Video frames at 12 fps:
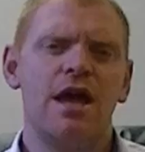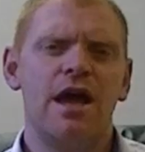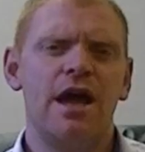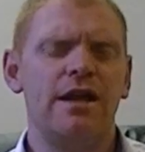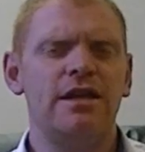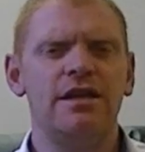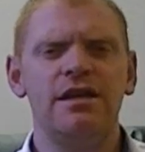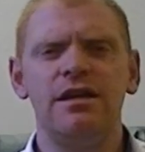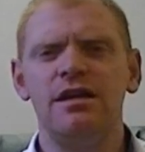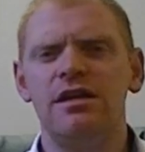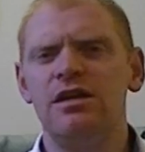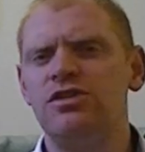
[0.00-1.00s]
and
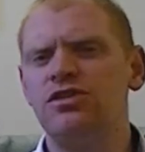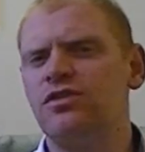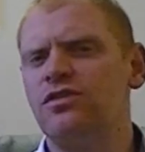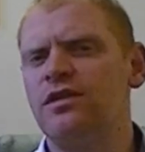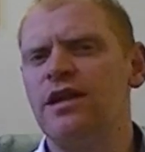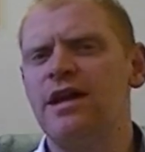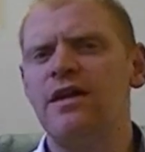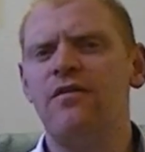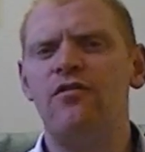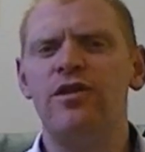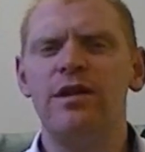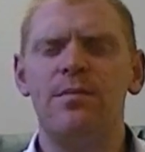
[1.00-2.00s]
each and
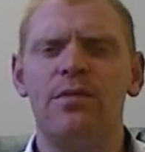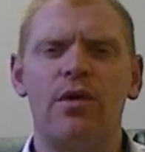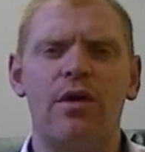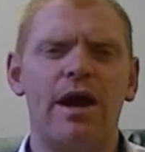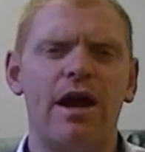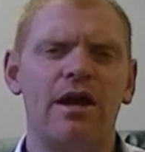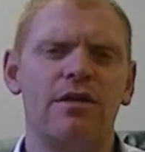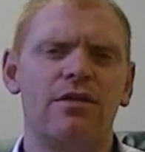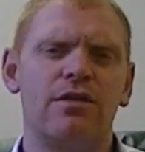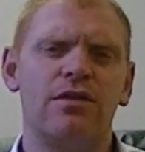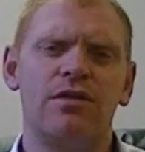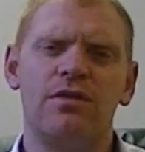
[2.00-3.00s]
every breath
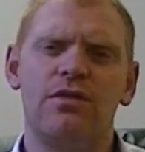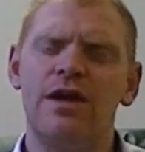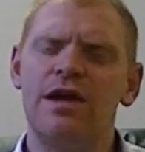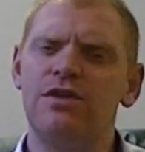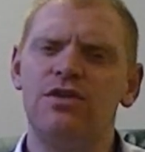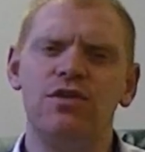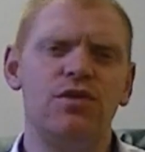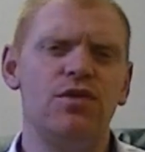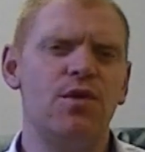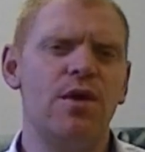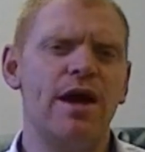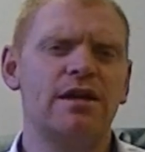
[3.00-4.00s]
that
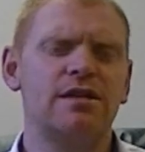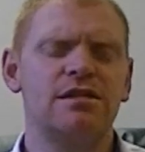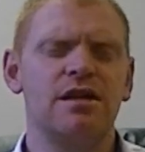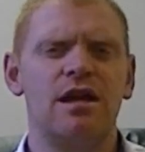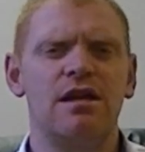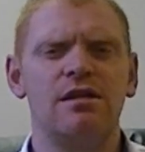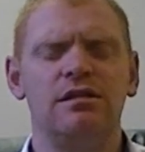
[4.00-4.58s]
you exhale